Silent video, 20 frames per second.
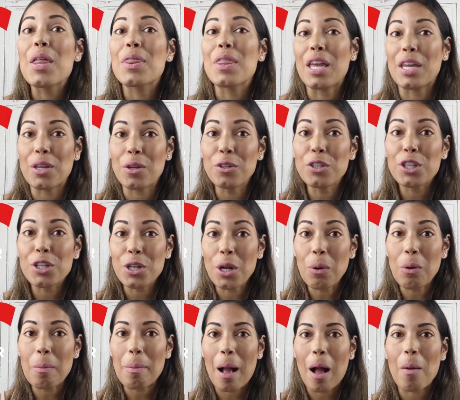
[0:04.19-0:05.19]
that you should
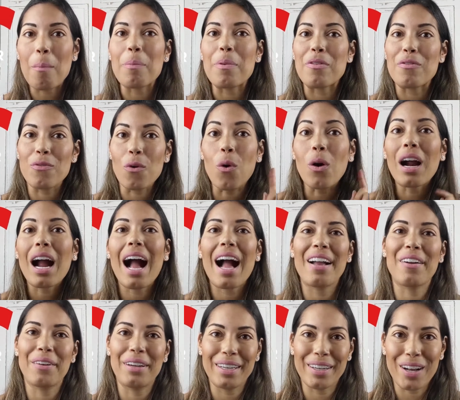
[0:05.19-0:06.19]
know about before
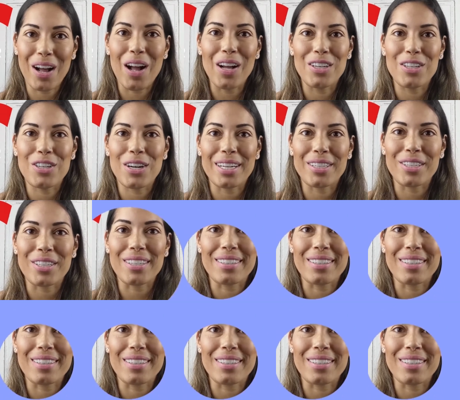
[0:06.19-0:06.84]
hiring a contractor.